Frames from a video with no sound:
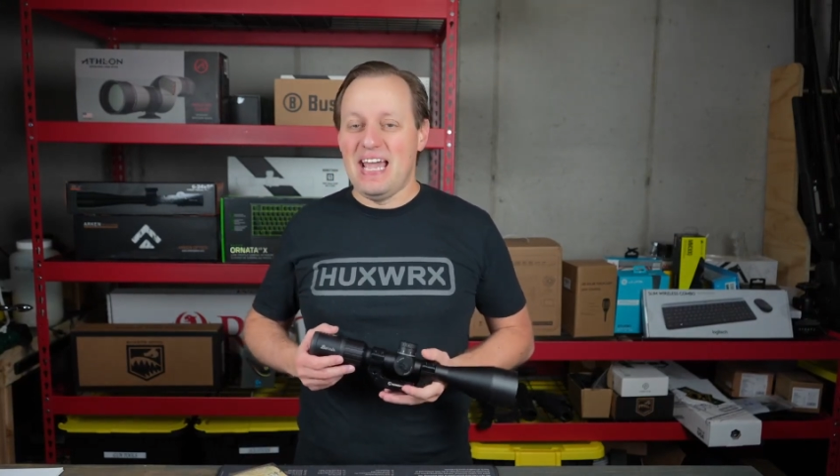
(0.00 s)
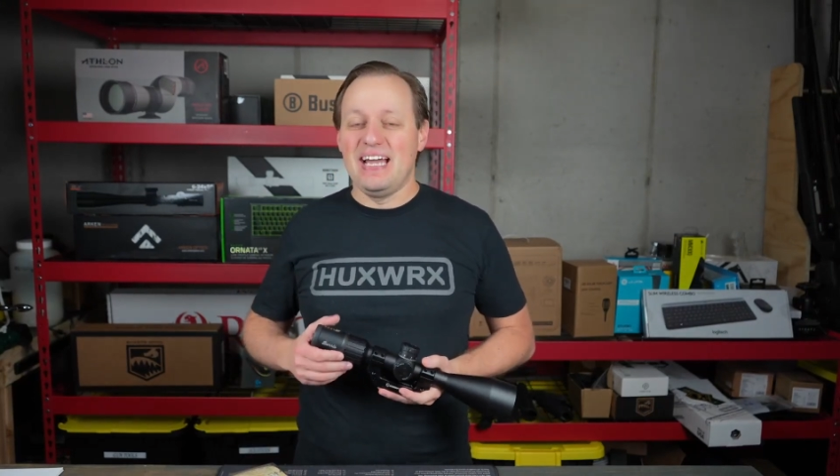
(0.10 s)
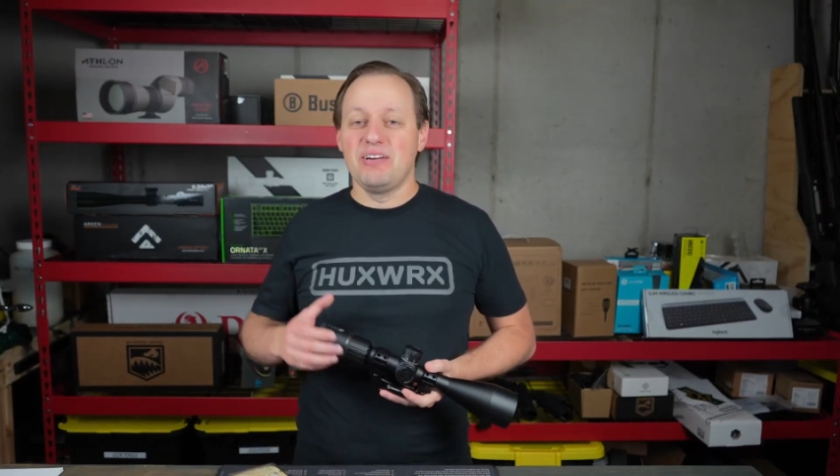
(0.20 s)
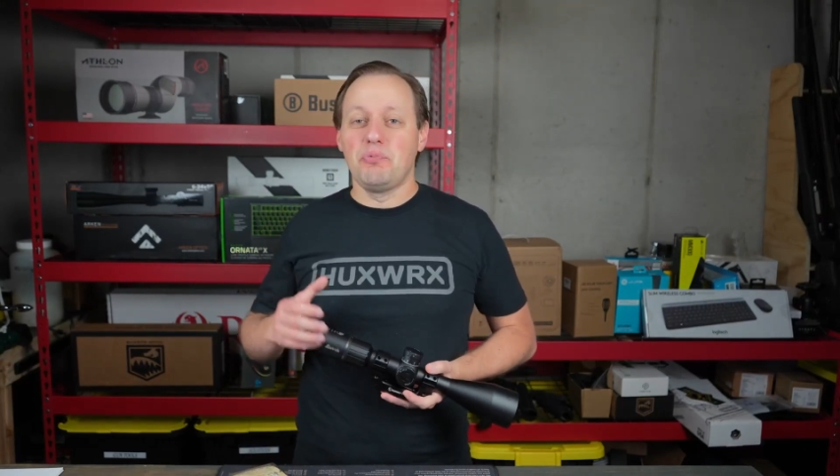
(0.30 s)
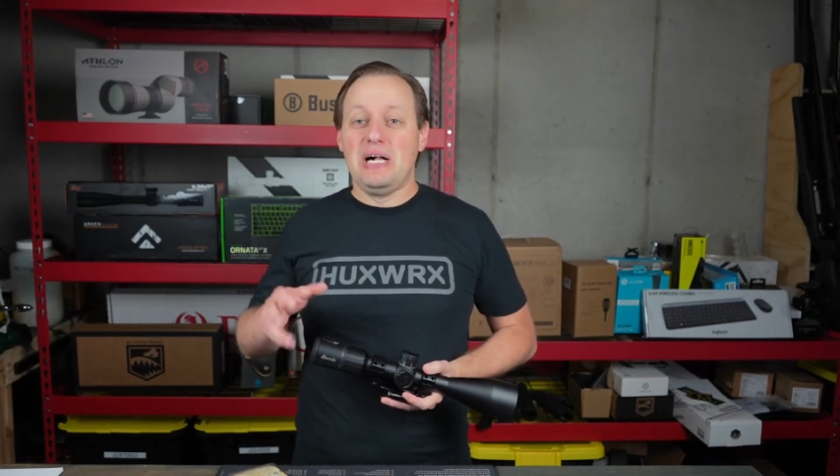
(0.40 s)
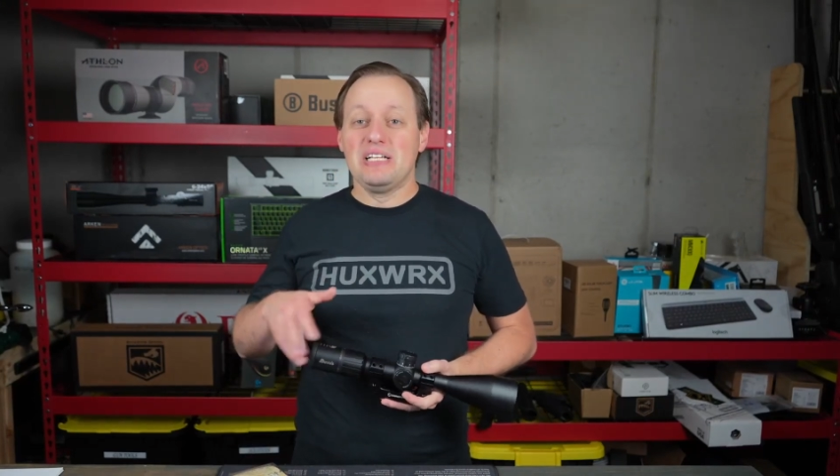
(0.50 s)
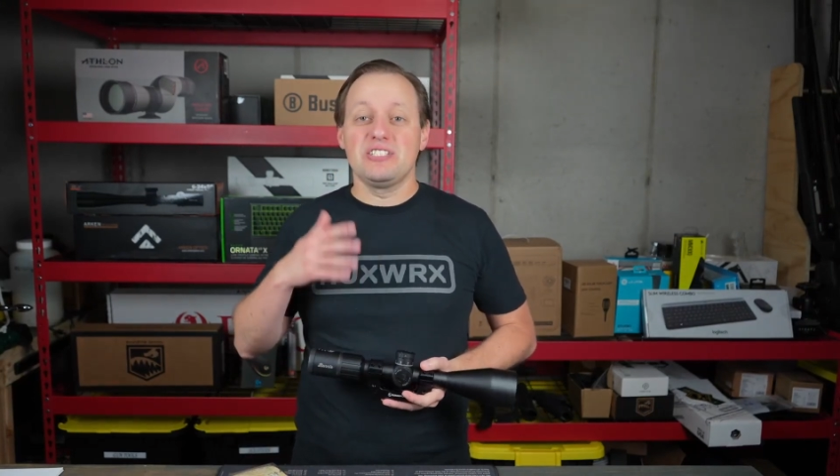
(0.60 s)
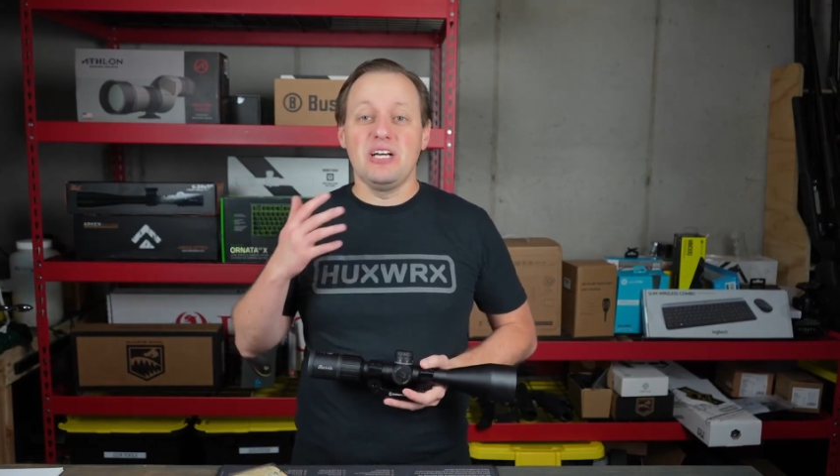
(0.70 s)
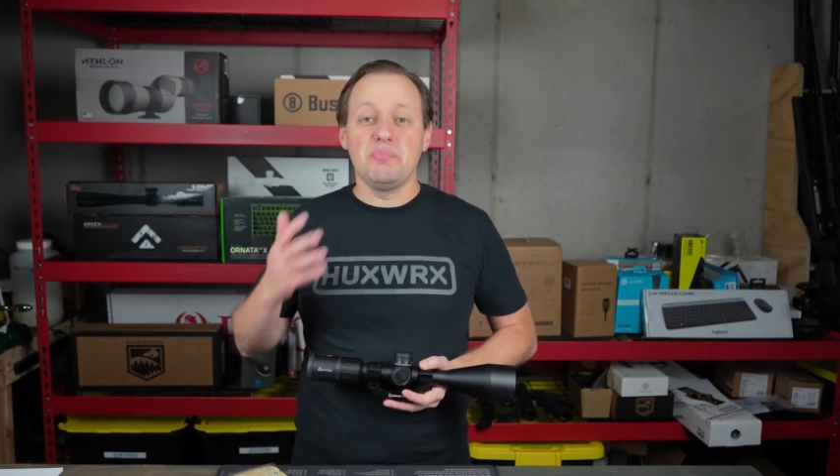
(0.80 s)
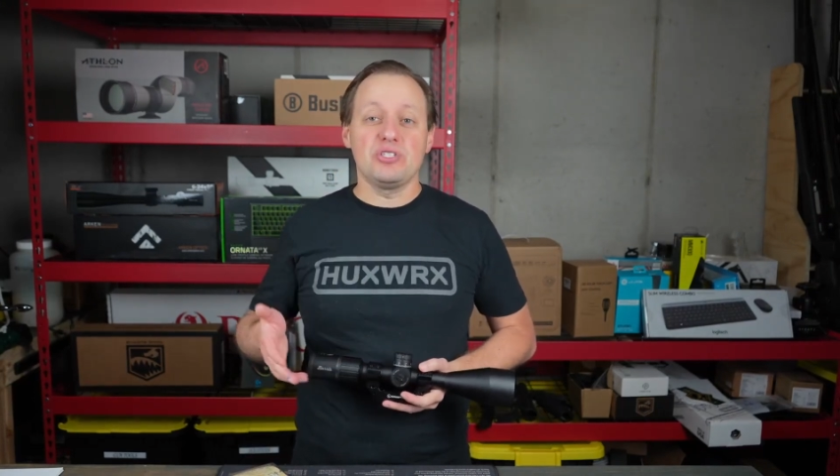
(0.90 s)
And while
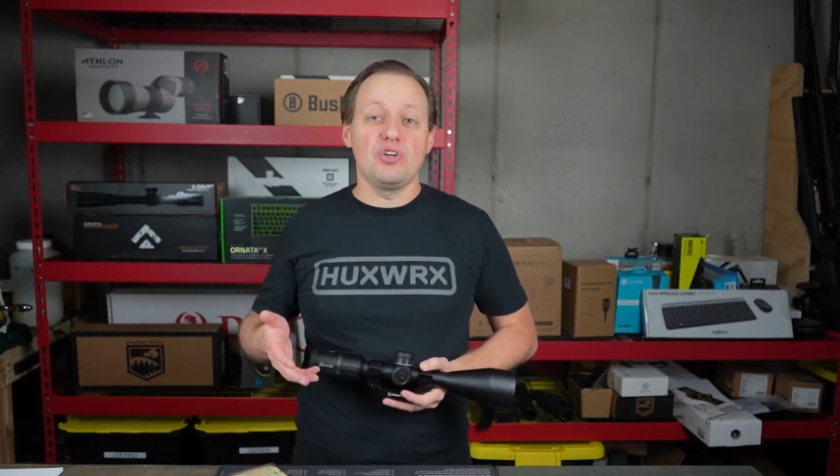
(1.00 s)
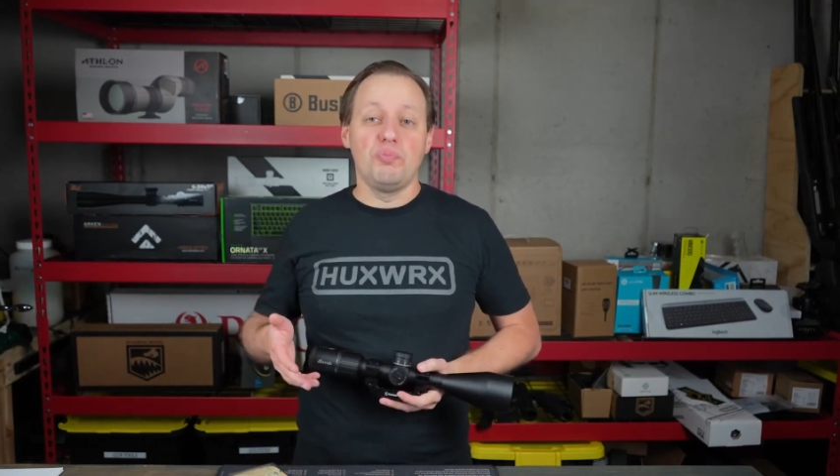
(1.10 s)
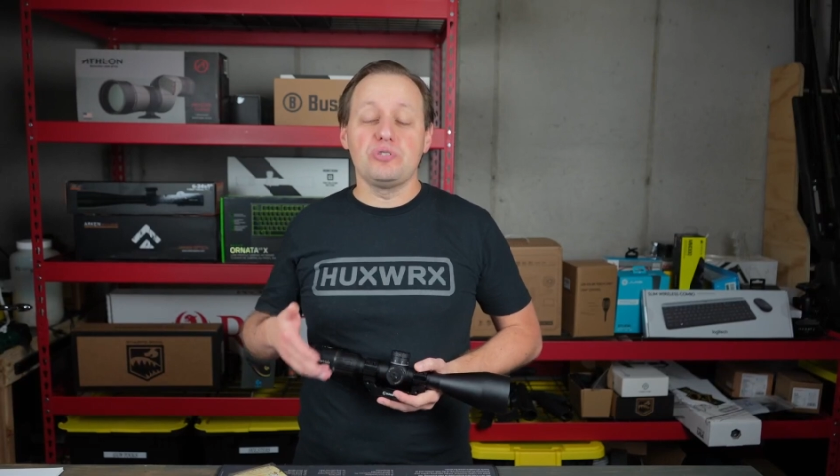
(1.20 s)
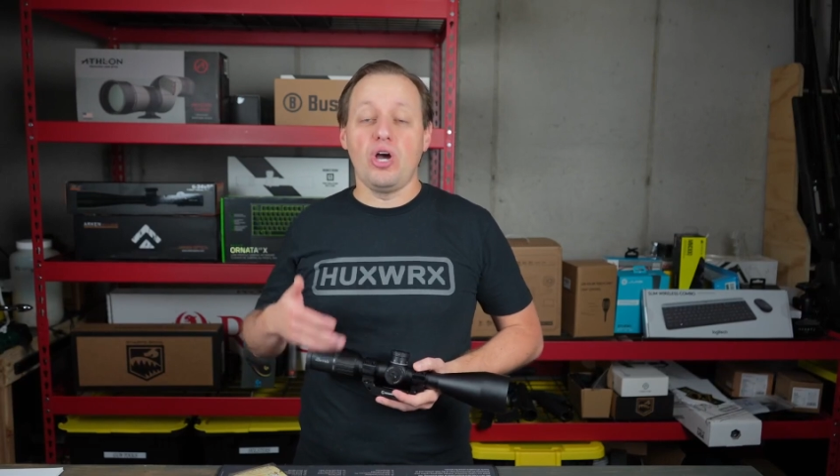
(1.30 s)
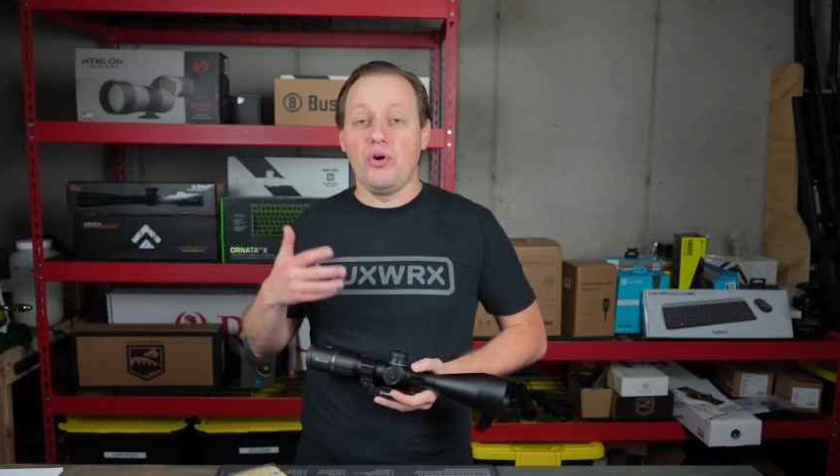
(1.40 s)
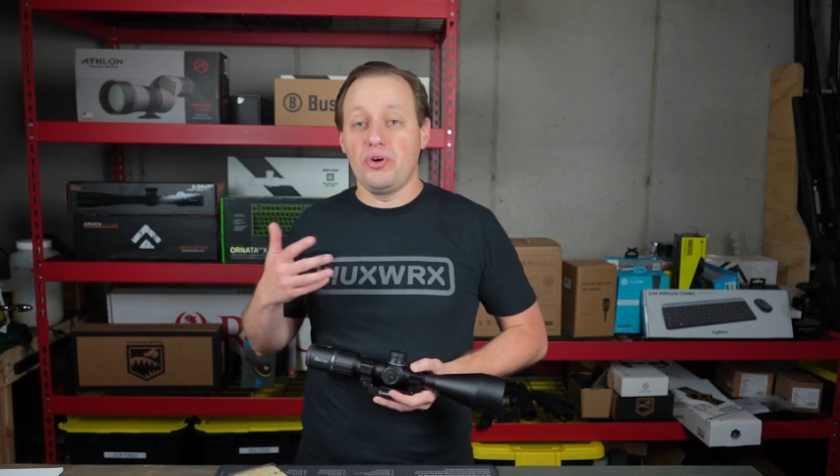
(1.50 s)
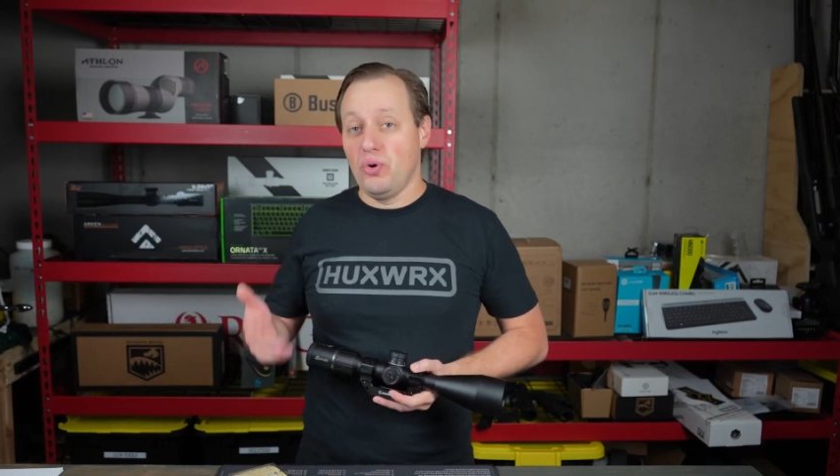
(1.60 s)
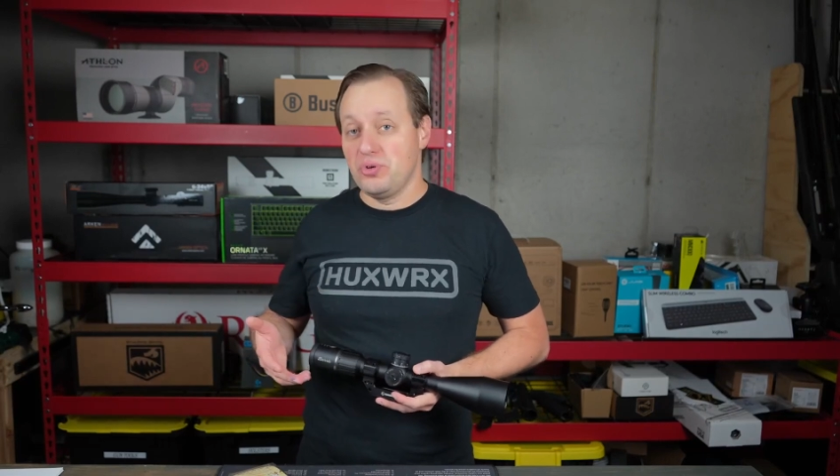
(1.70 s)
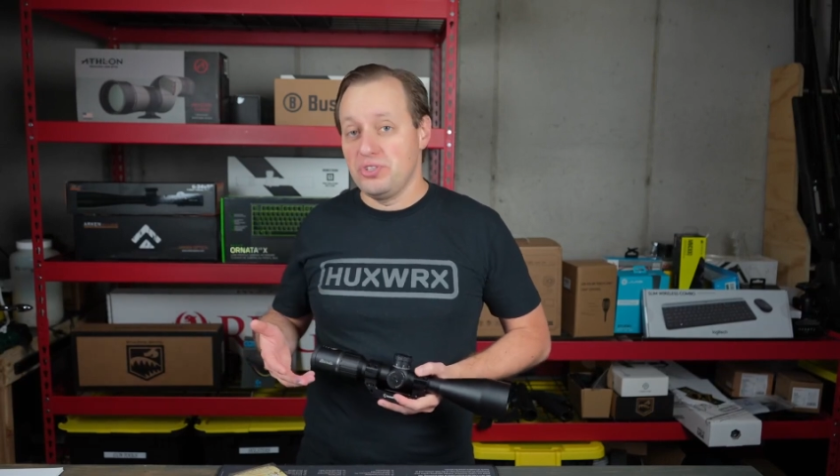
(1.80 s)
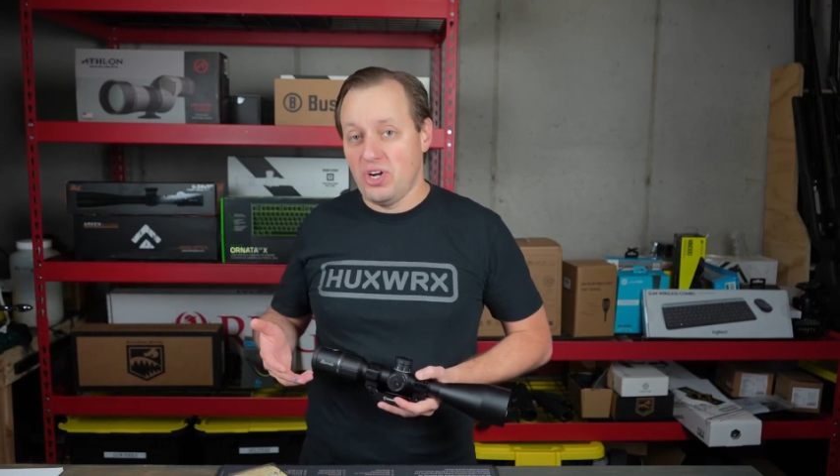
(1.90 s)
some scopes are
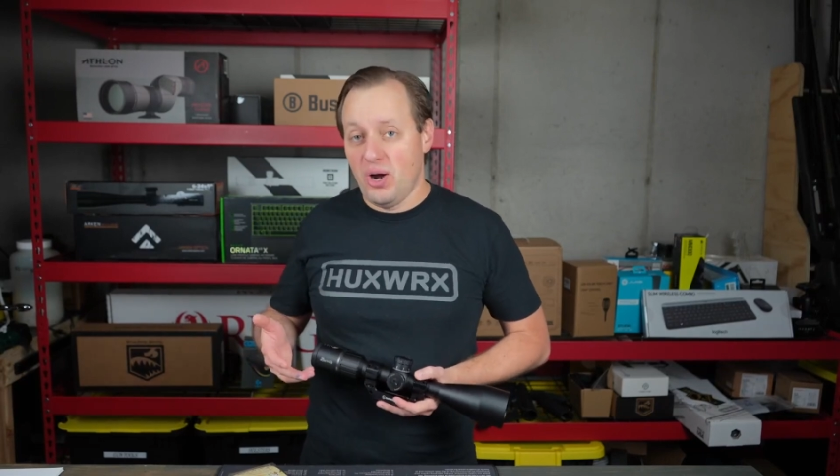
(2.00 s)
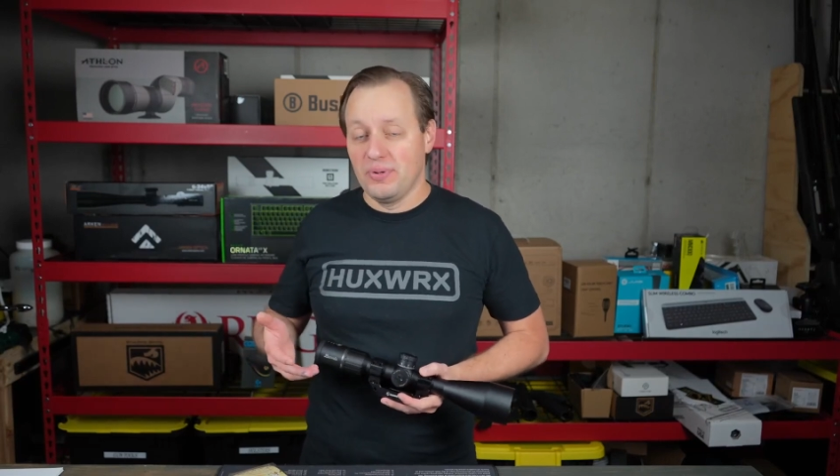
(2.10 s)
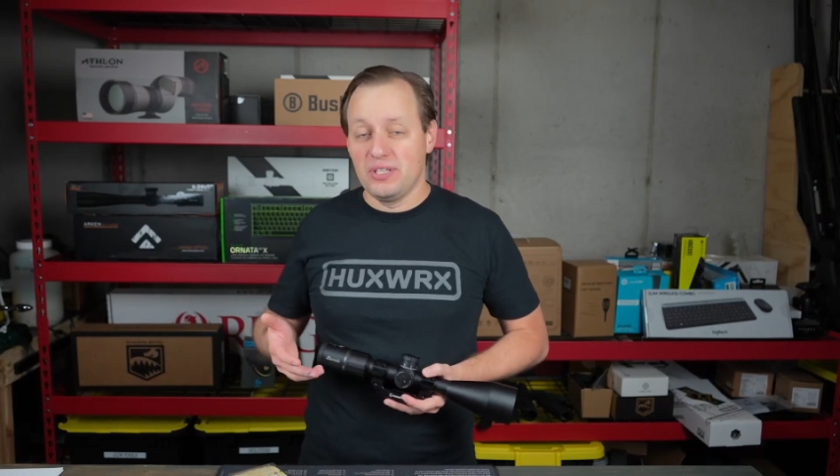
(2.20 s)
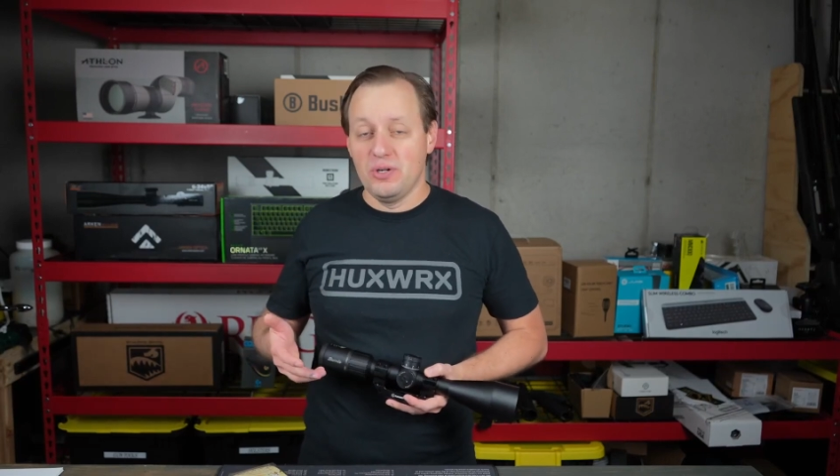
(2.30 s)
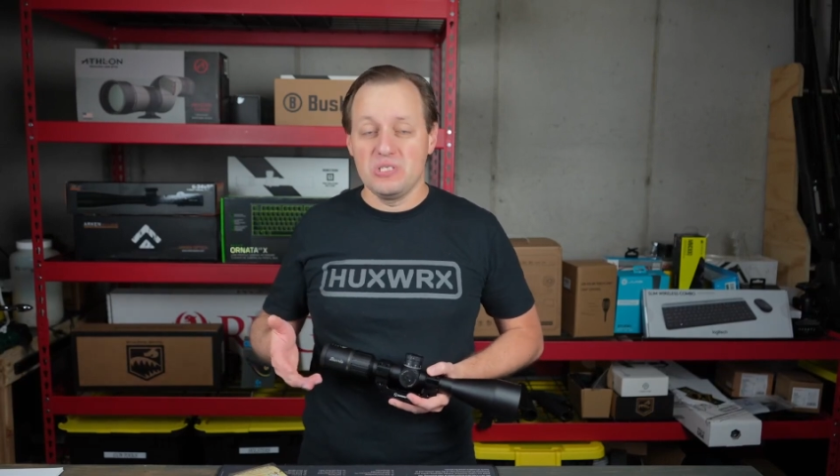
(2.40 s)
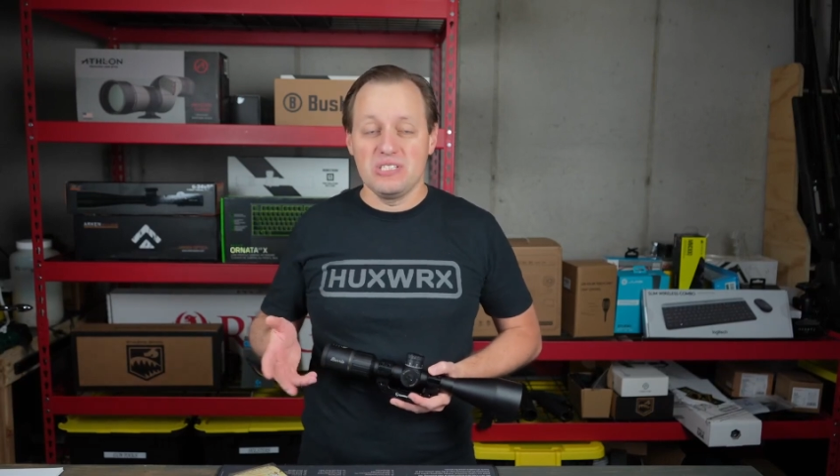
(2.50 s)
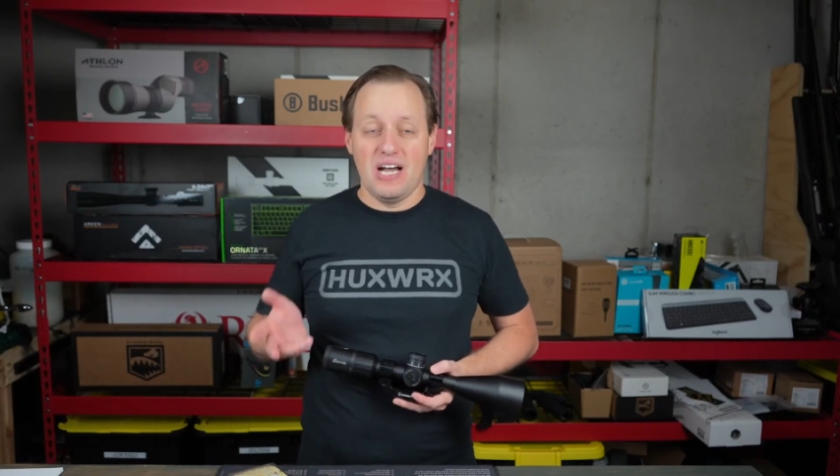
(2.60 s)
going to come with those,